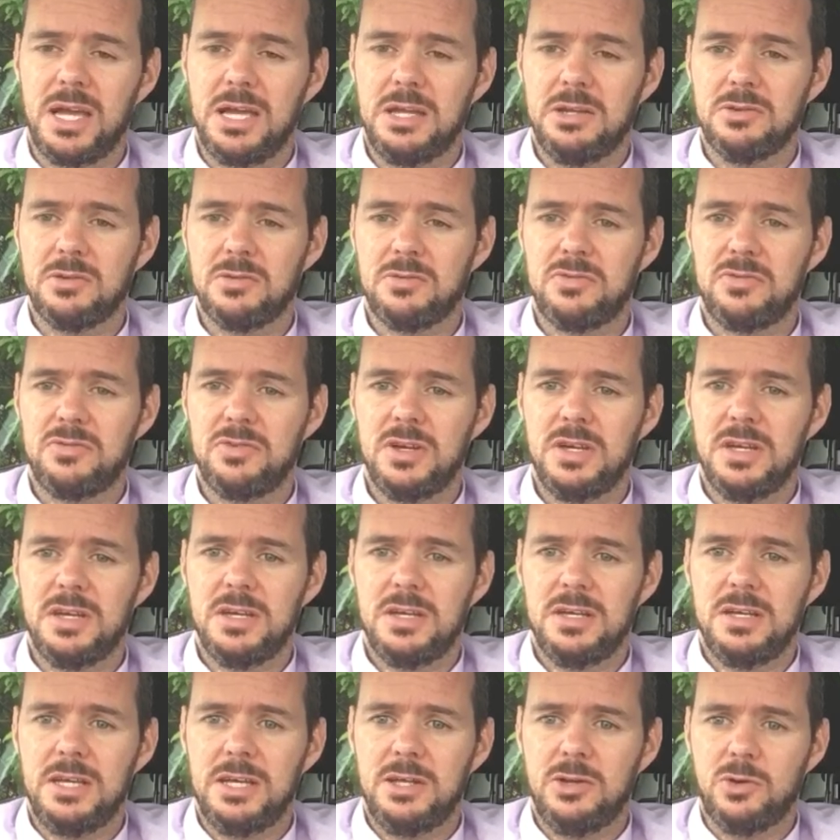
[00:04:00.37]
kind of
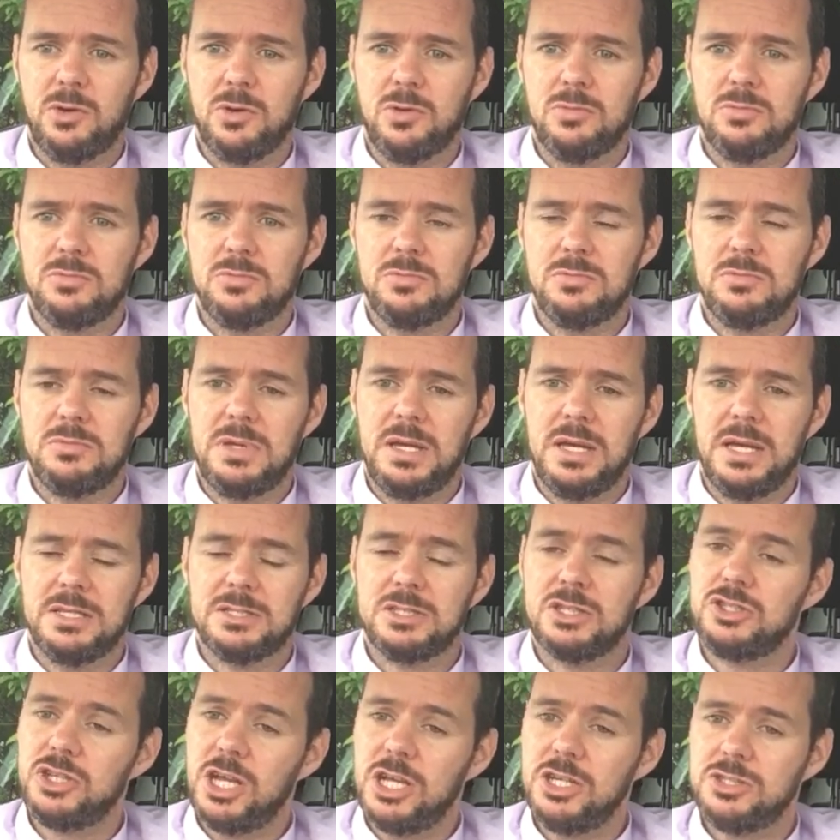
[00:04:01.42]

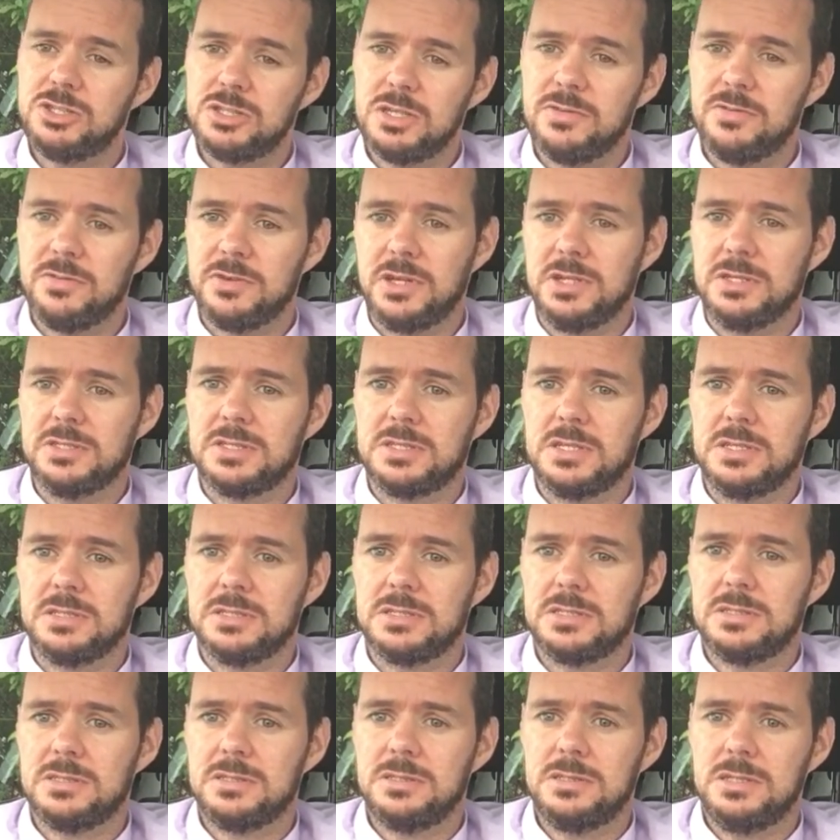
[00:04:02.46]
suggestion, for
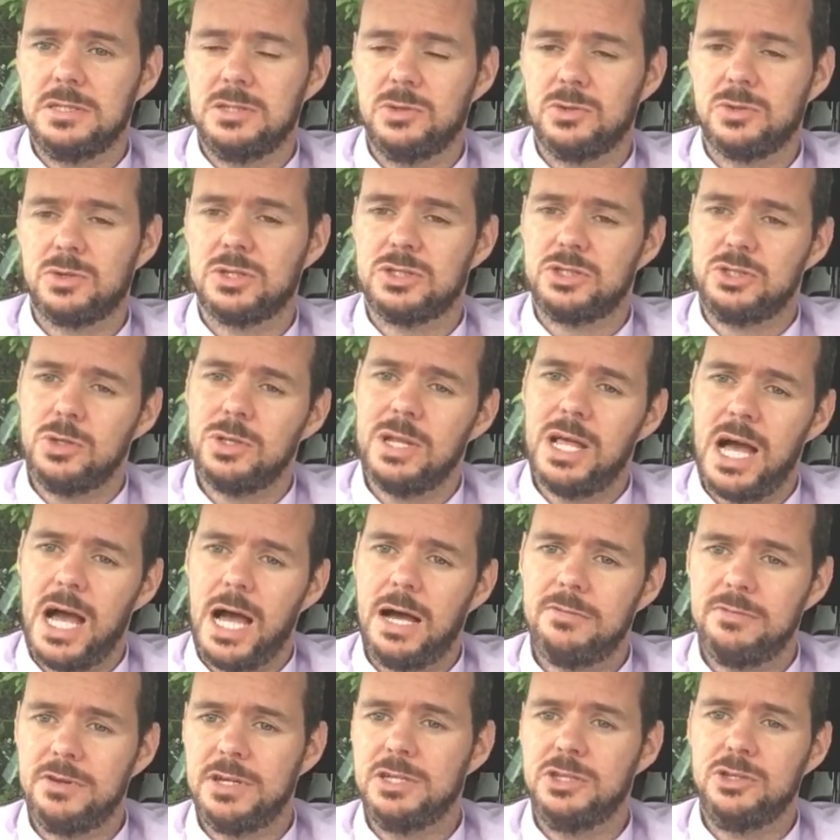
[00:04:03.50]
instance, because you'll
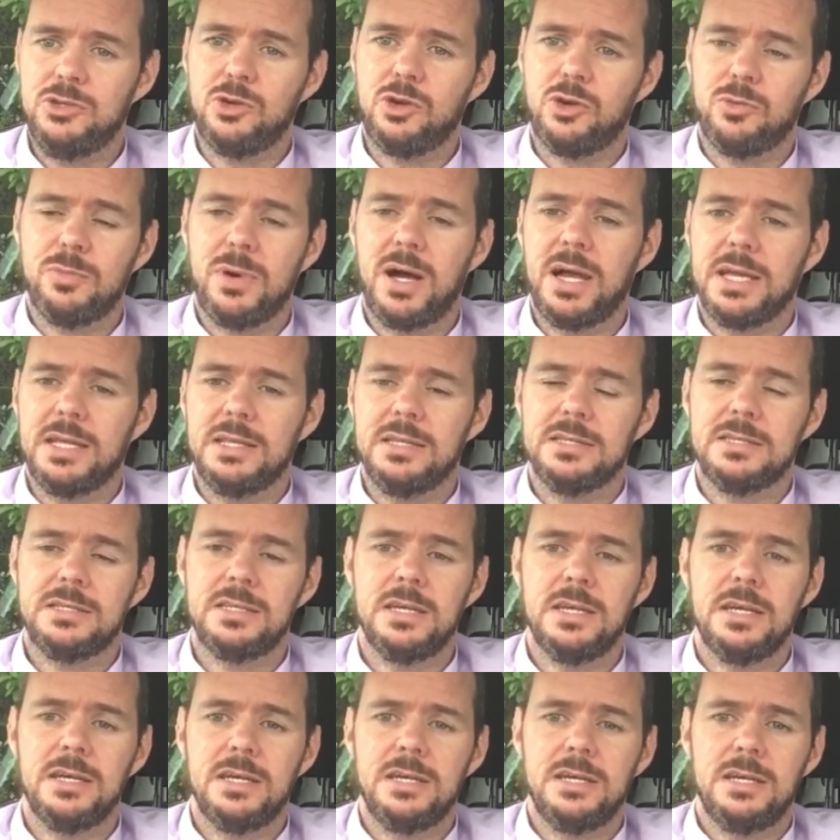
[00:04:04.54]
have in your mind
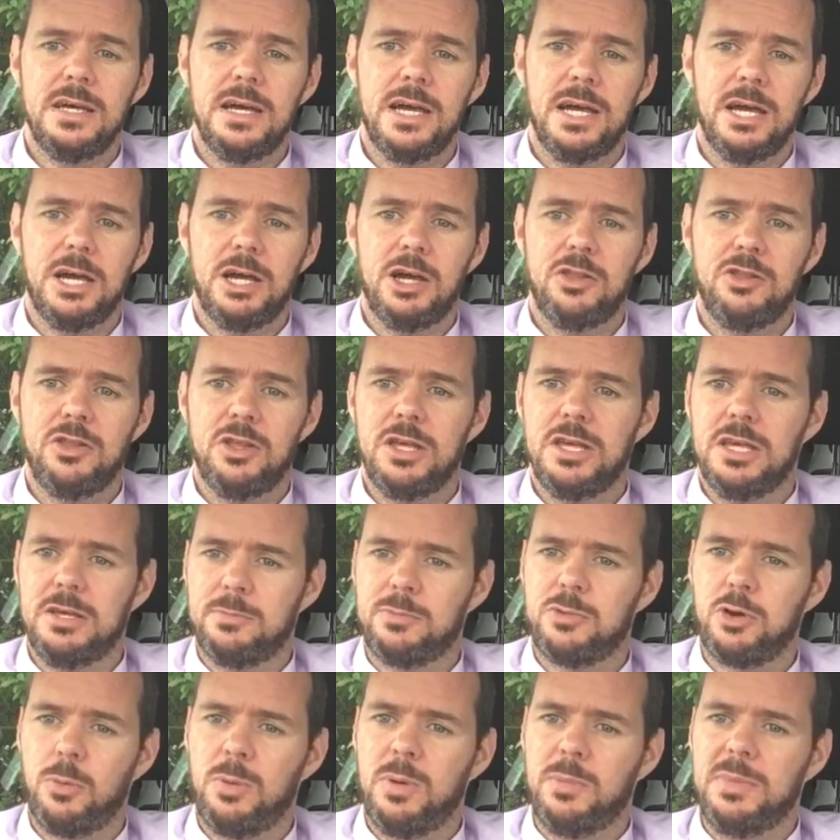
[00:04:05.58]
the
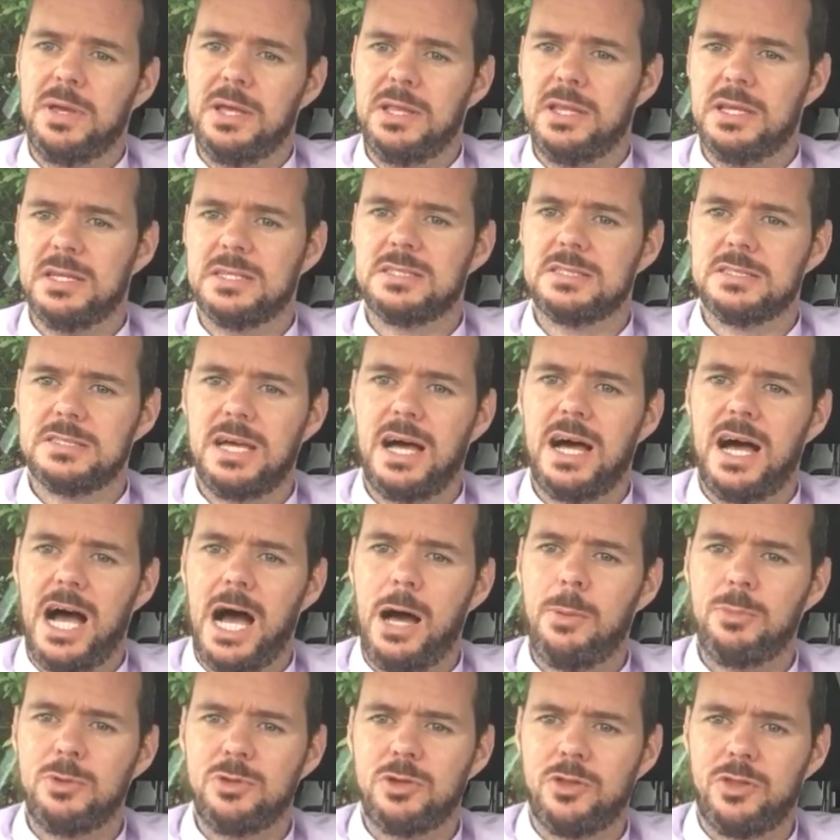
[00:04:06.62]
problem areas that
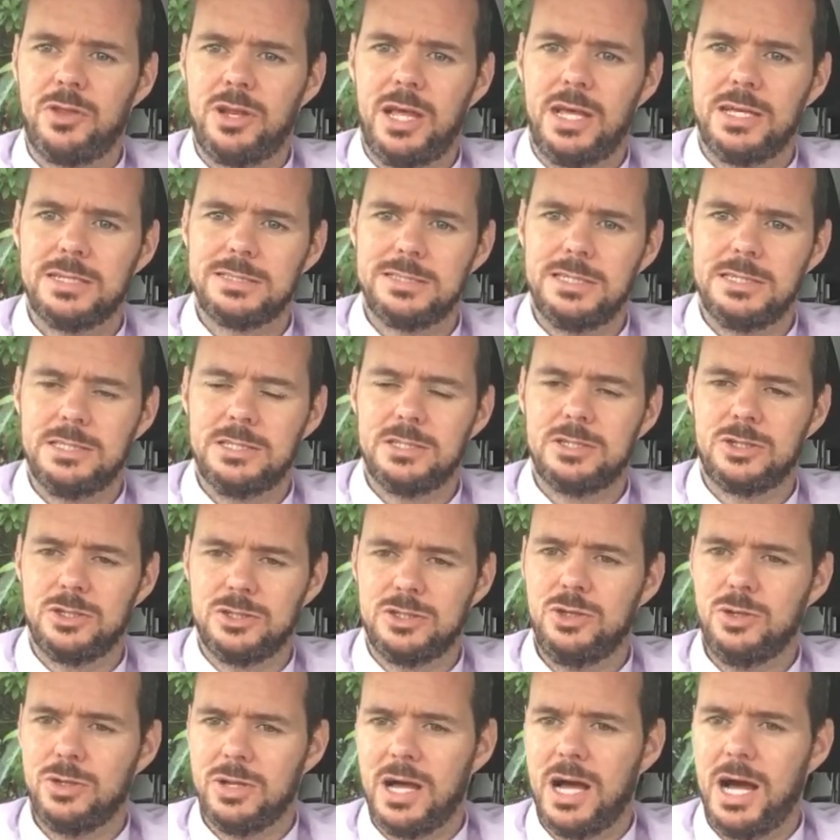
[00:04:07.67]
happened in the last lesson,
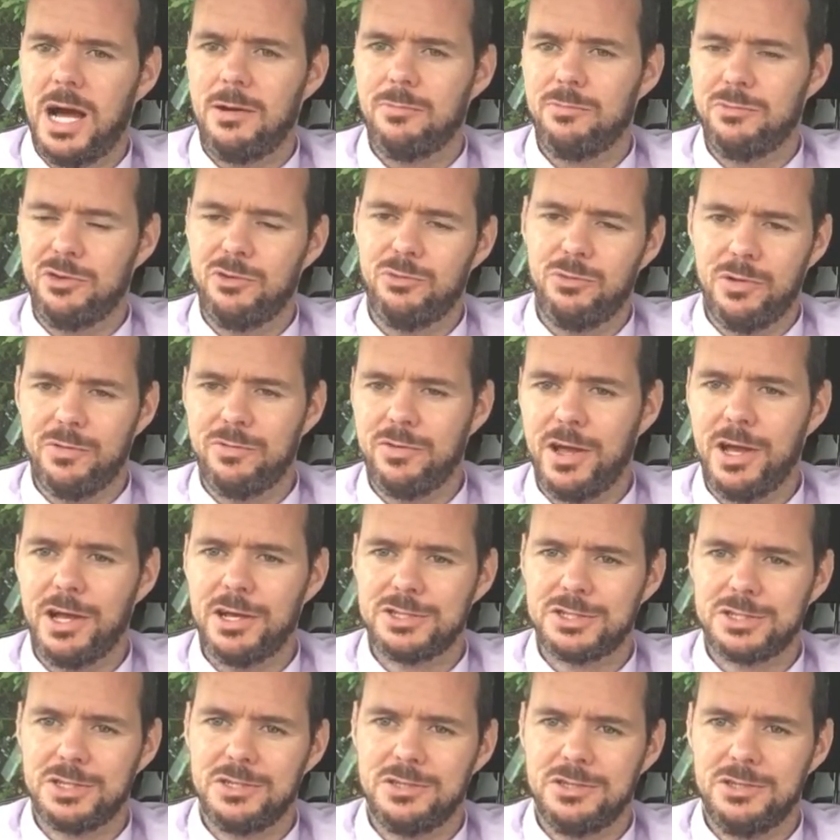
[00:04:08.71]
because you'll have the
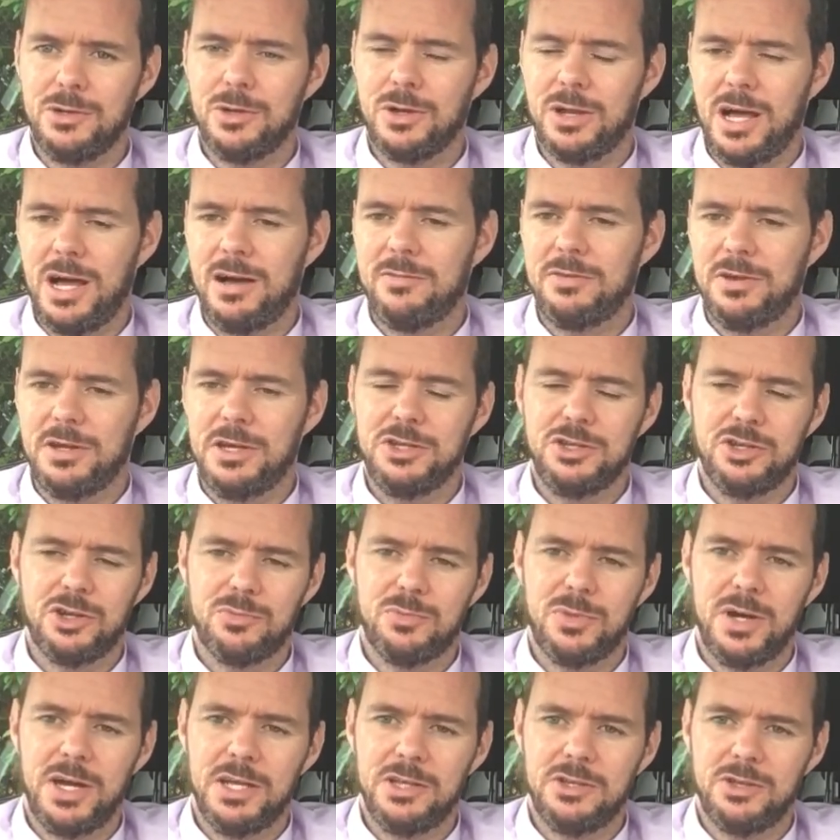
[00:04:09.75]
reflection, you'll have it in
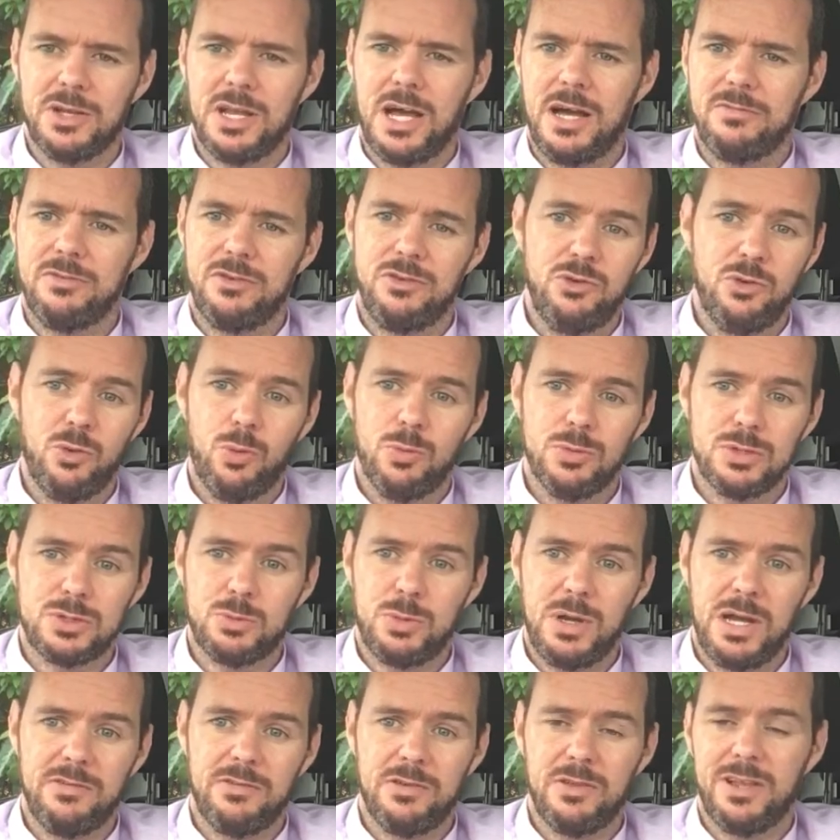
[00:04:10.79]
your mind, you'll have a
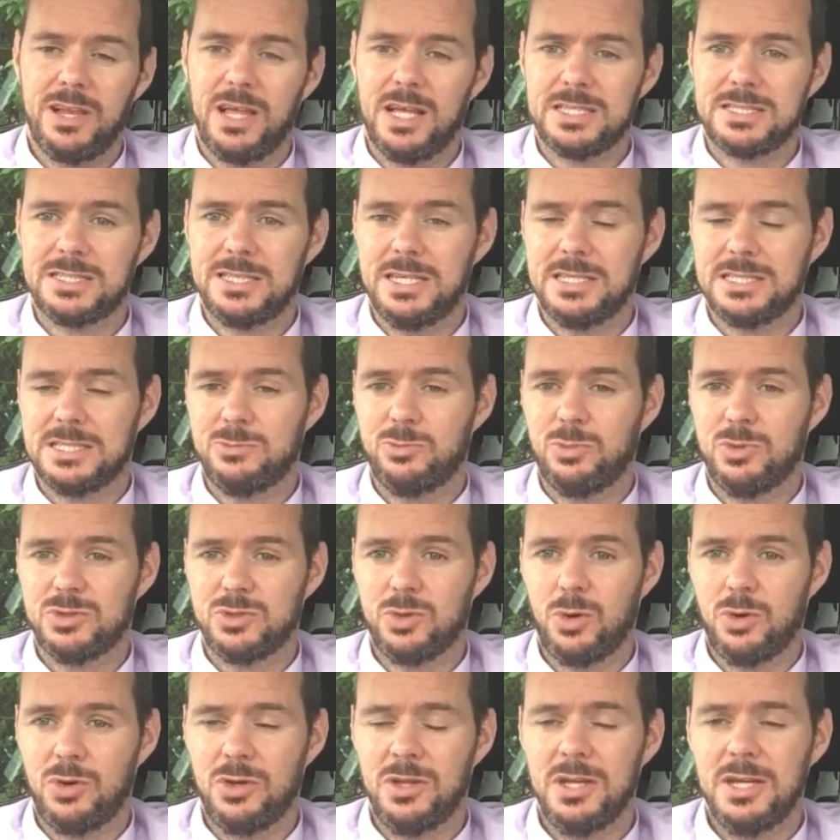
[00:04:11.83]
notes whatever the last lesson was
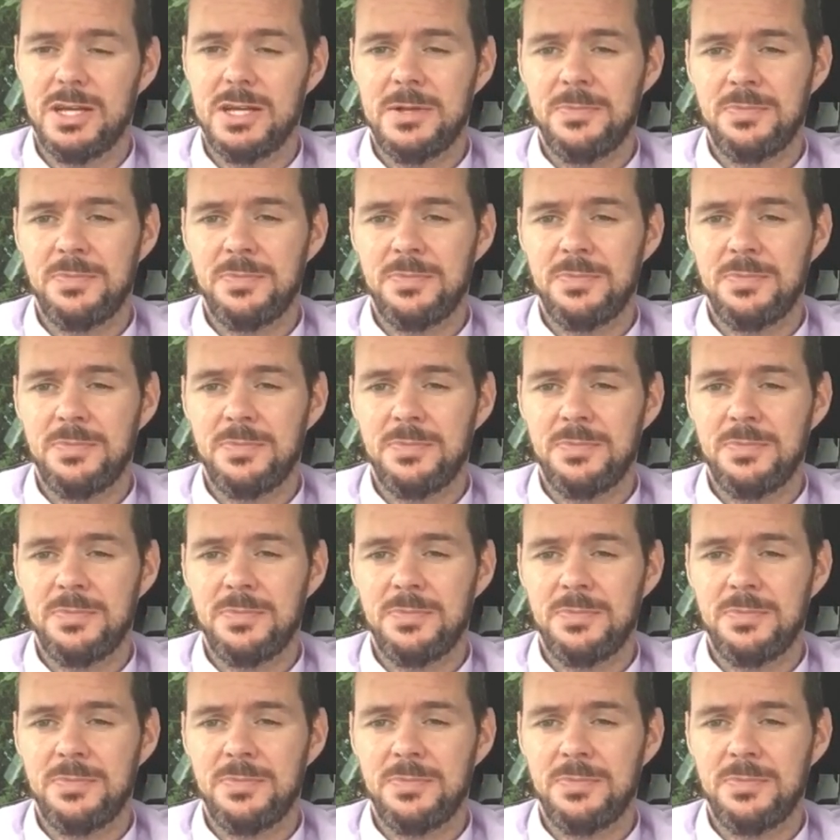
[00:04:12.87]
on,